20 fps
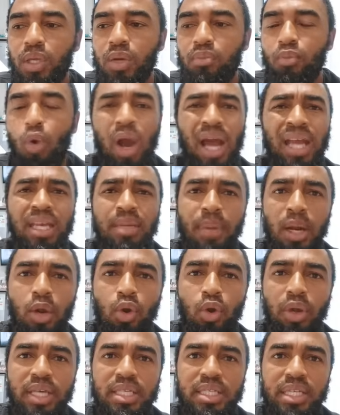Bongani
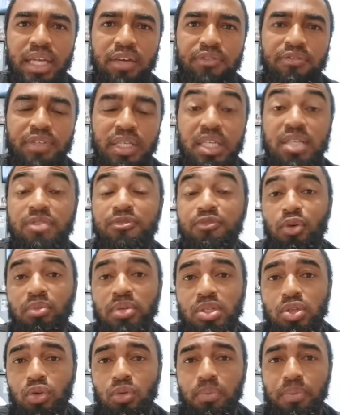Baloyi has left. He's
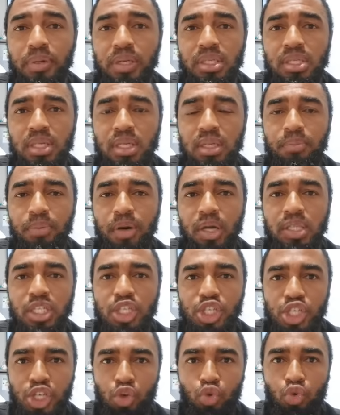formed his own political party,
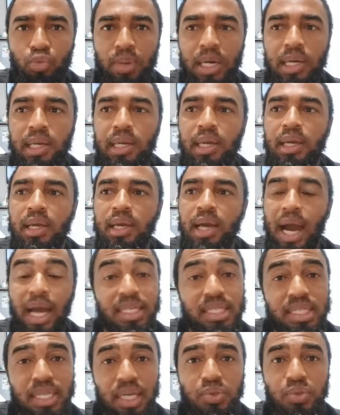Xiluva.
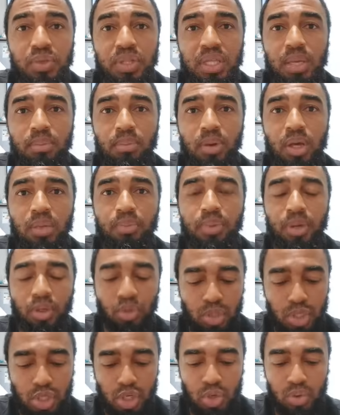I sat with him on the
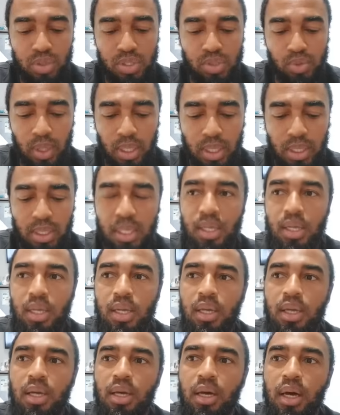panel show as well.
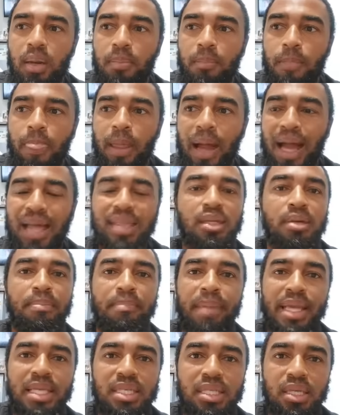Um, other
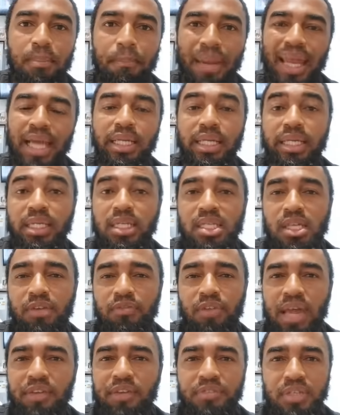amazing black leaders
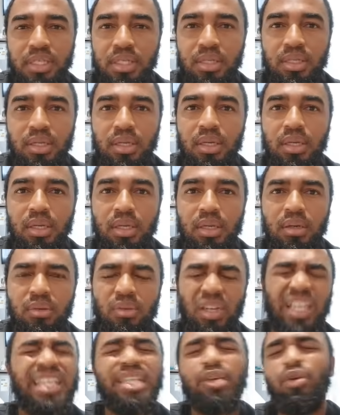have left.
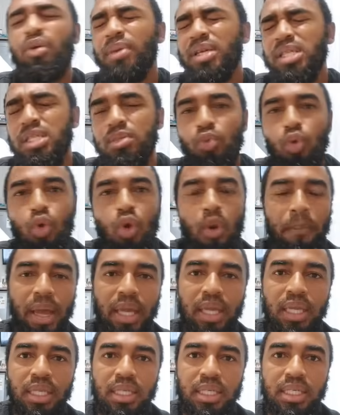Lindiwe were
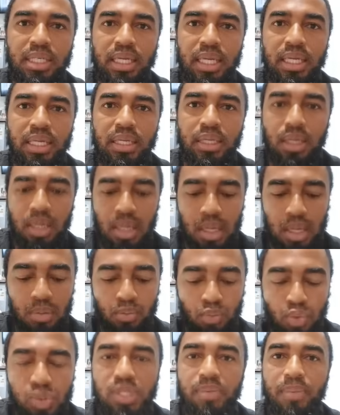back in the day.
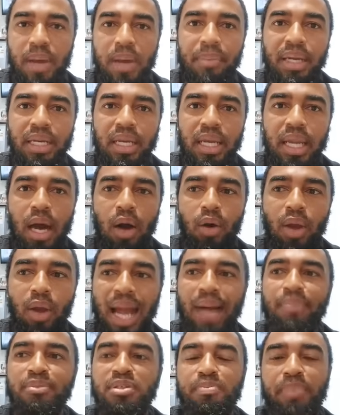Mmusi Maimane now
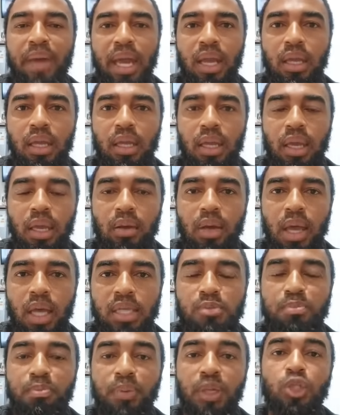comes back
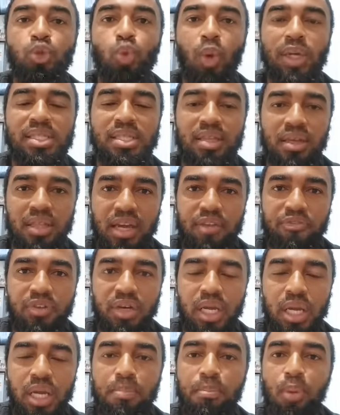as Build One South
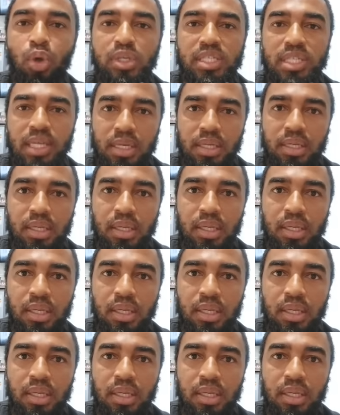Africa, Iposa.